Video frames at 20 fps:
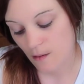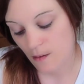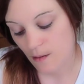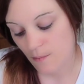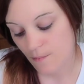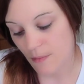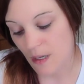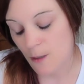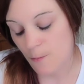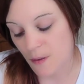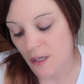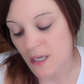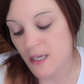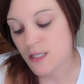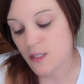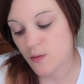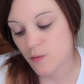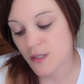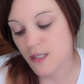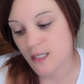make
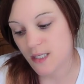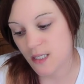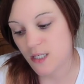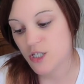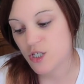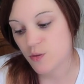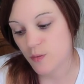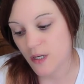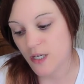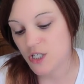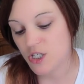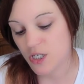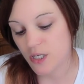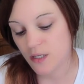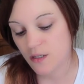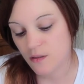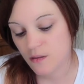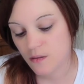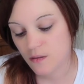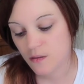peace with the situation,
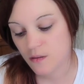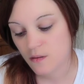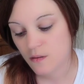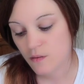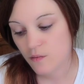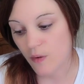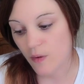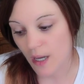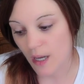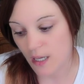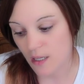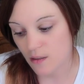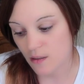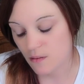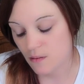right?